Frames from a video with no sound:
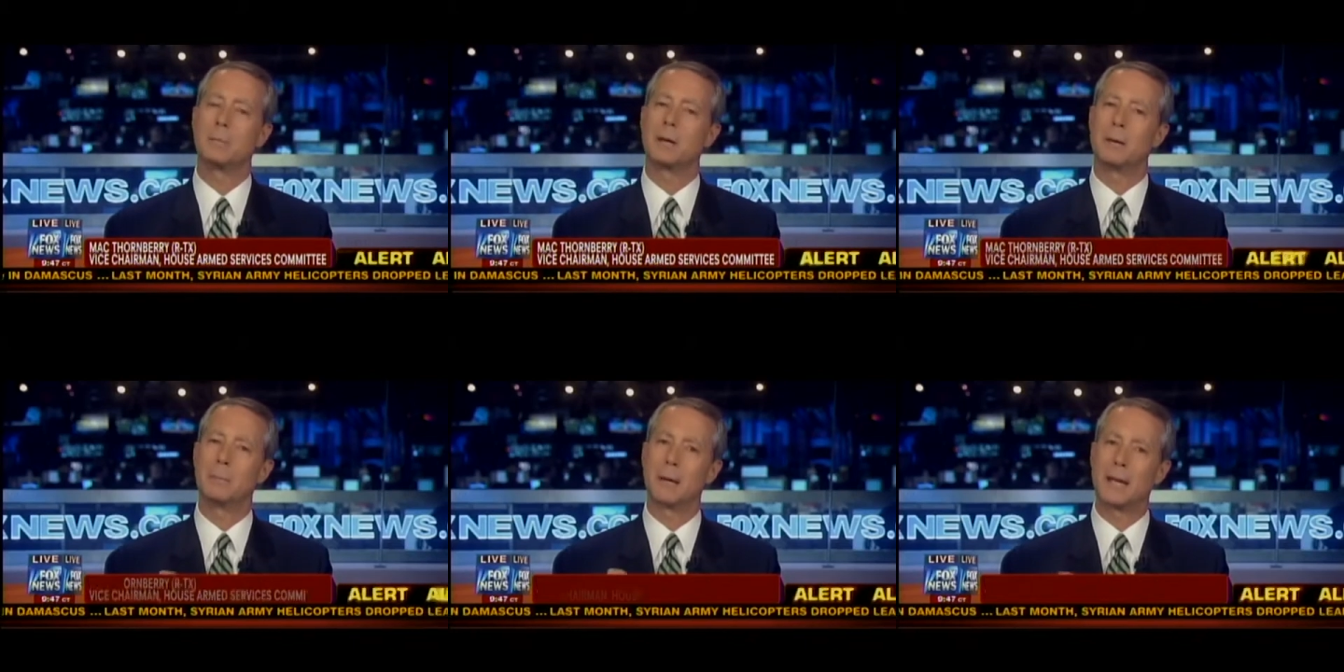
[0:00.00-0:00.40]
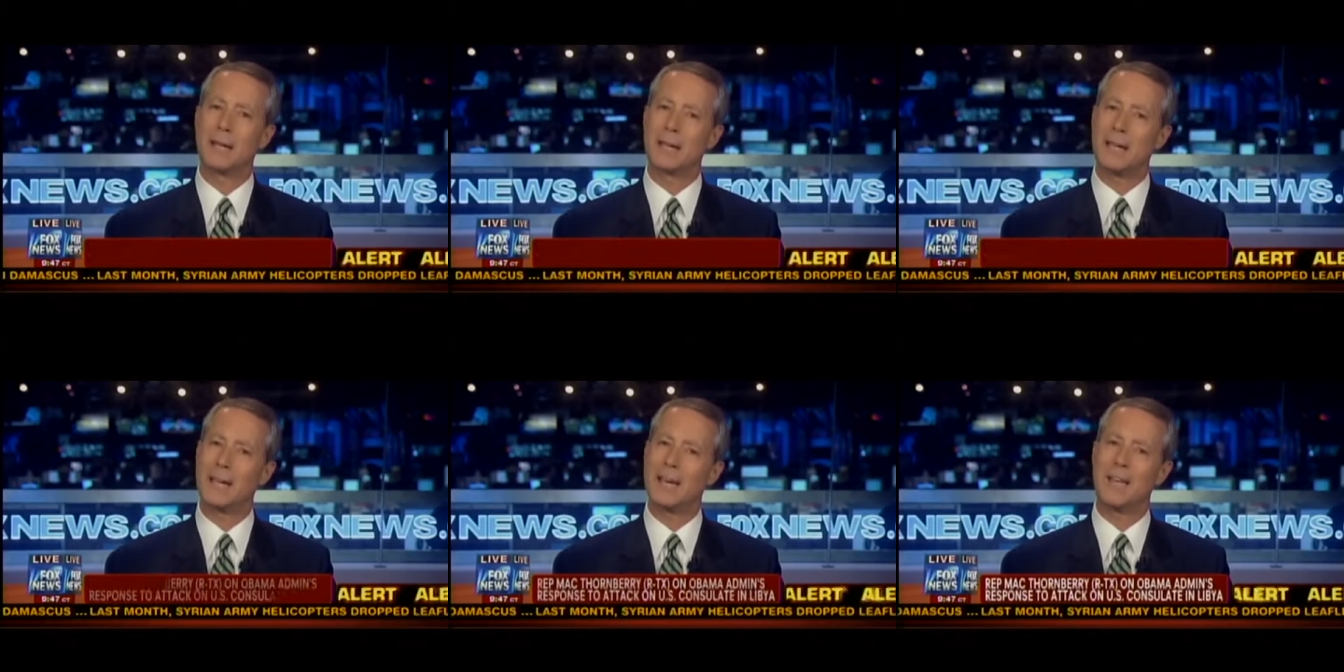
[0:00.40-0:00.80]
But
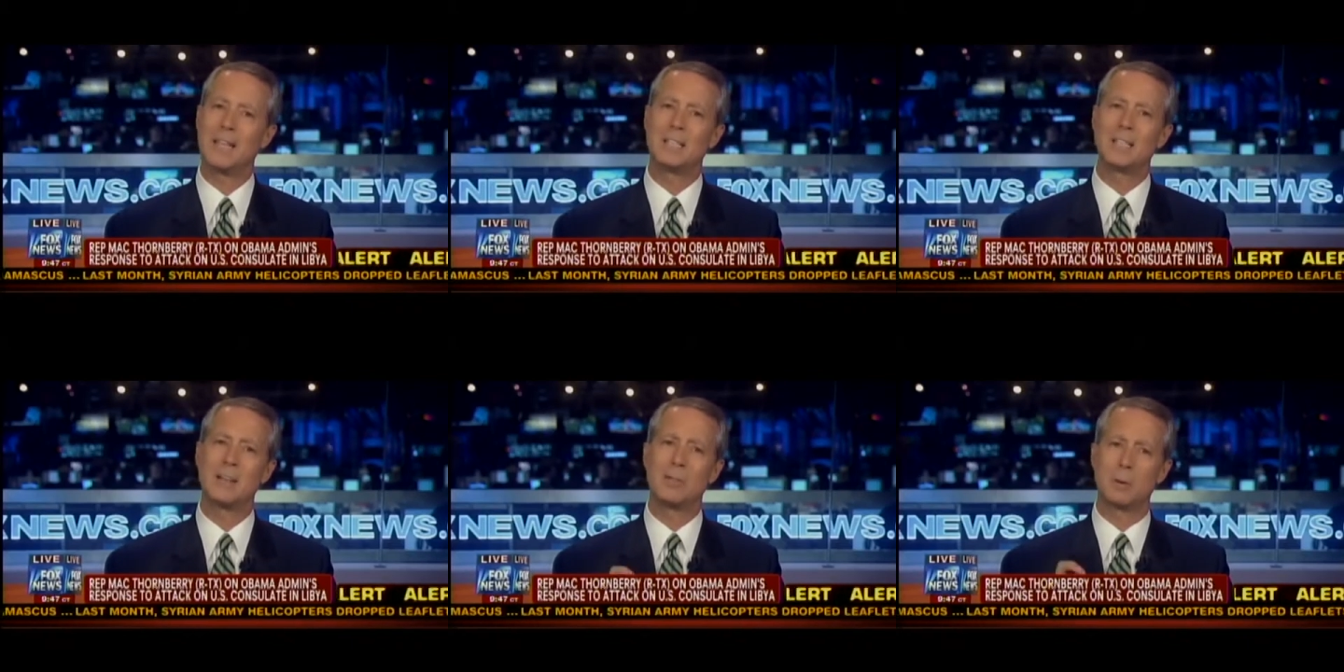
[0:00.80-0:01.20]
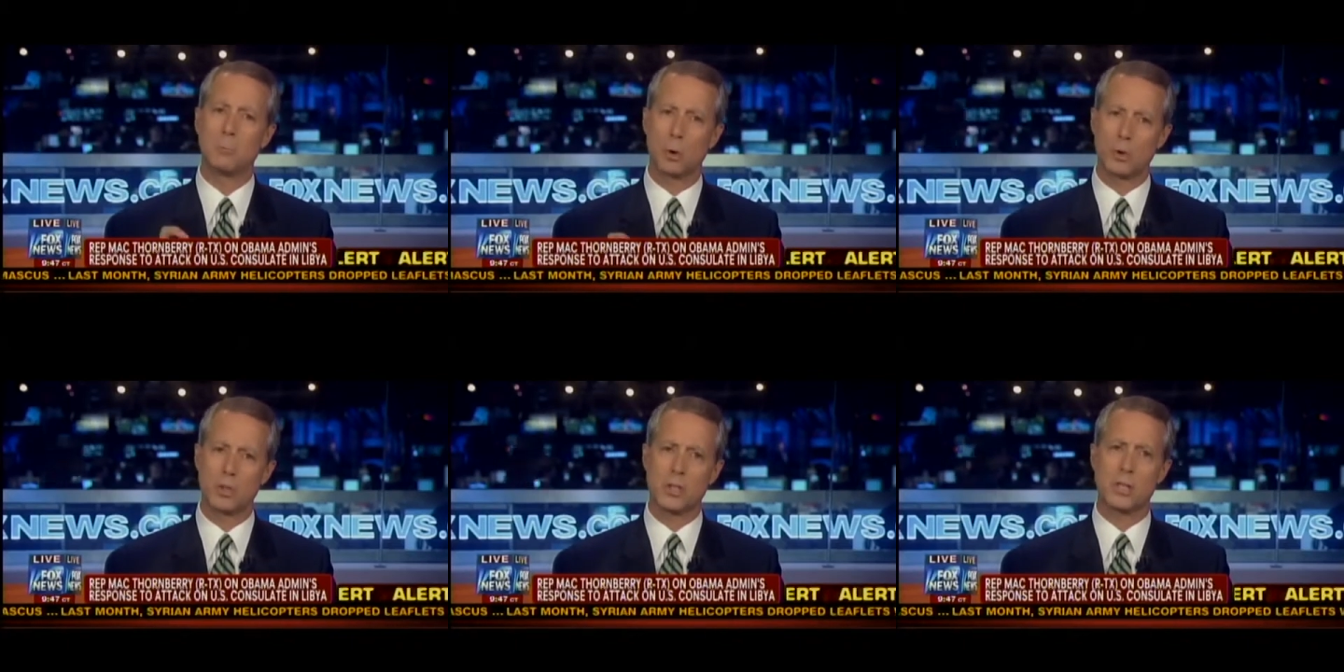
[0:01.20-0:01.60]
again, it's even
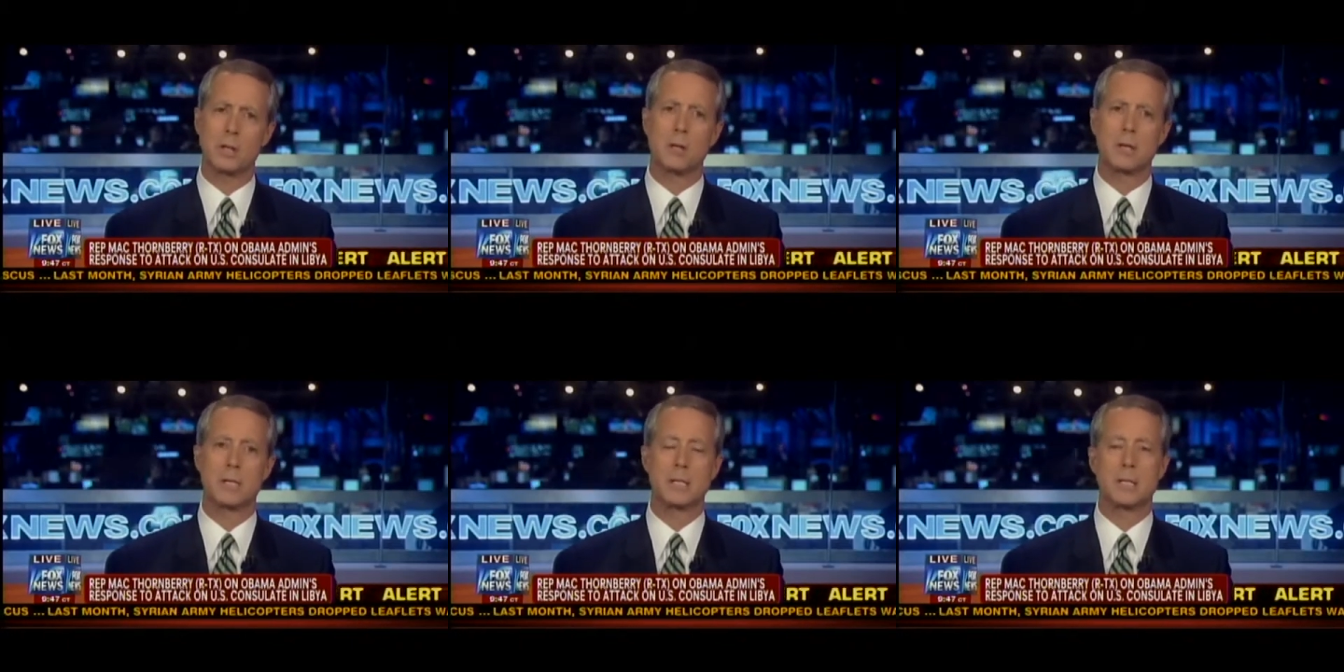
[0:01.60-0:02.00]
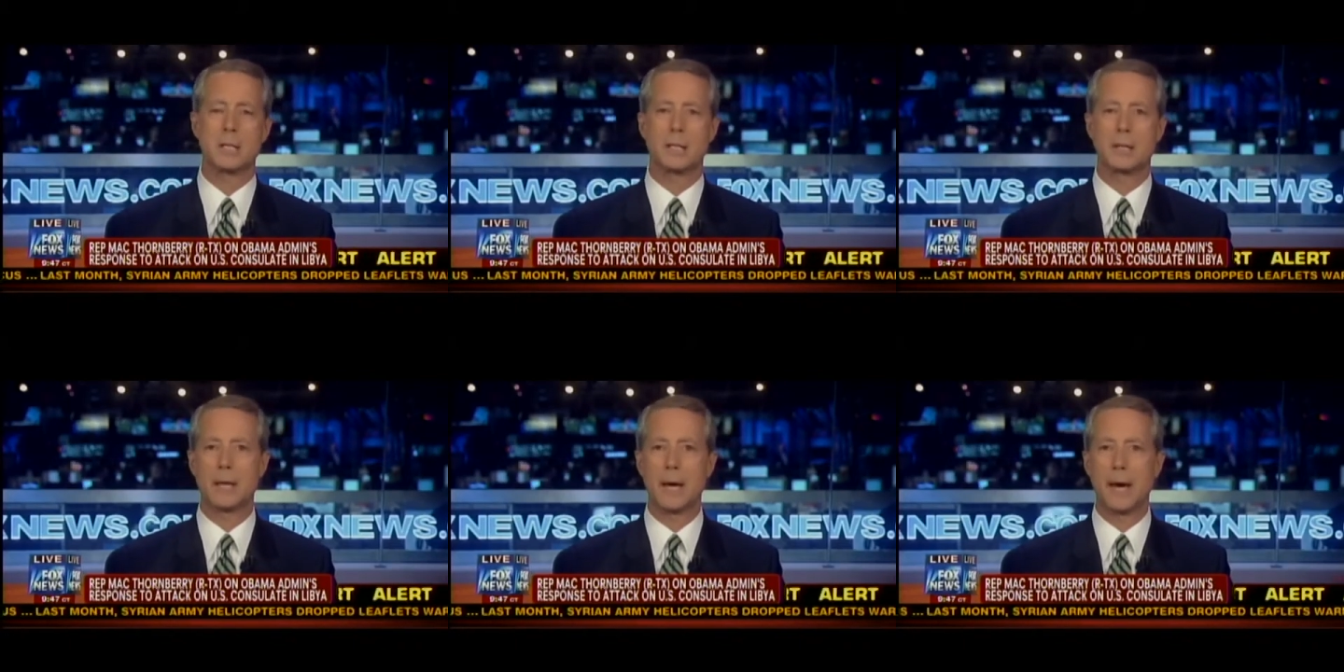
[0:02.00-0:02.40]
more serious
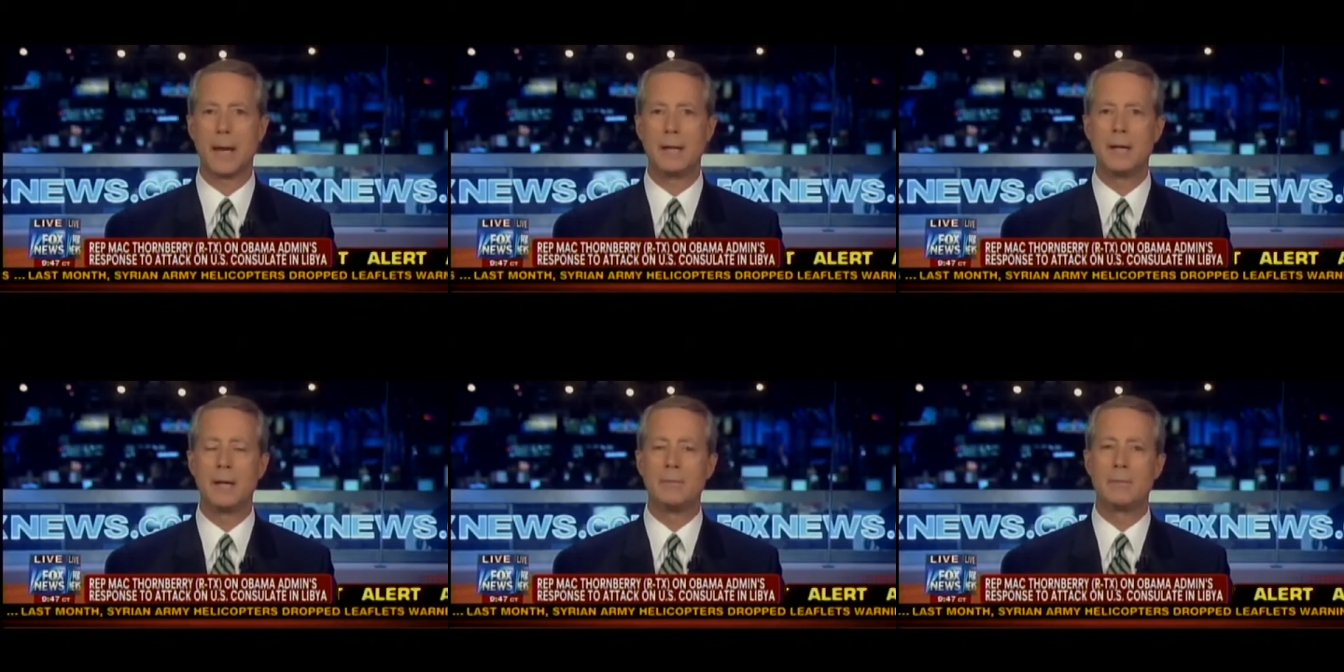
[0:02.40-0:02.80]
than that.